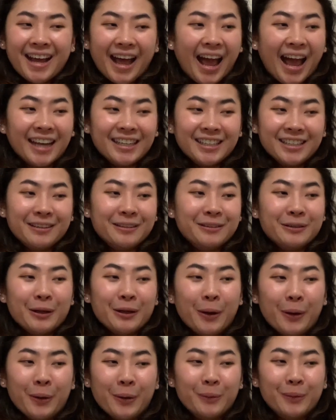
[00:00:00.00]
I didn't
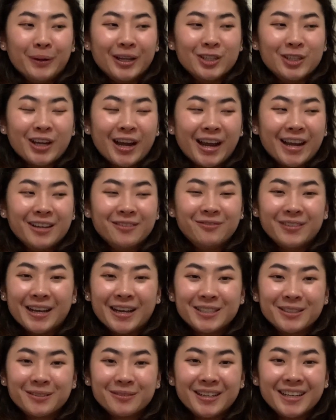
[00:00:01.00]
know what China
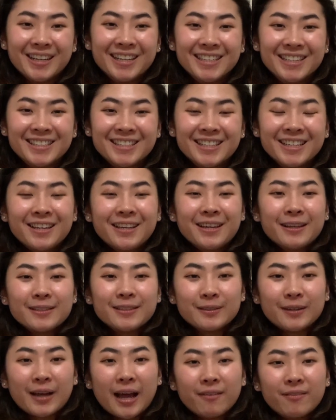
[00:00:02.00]
Fest was.
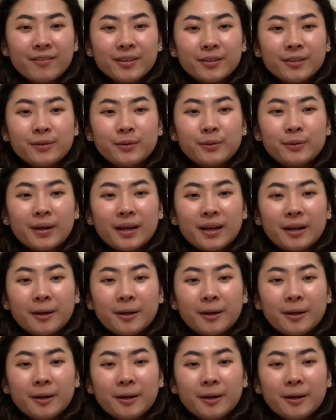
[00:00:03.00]
So having you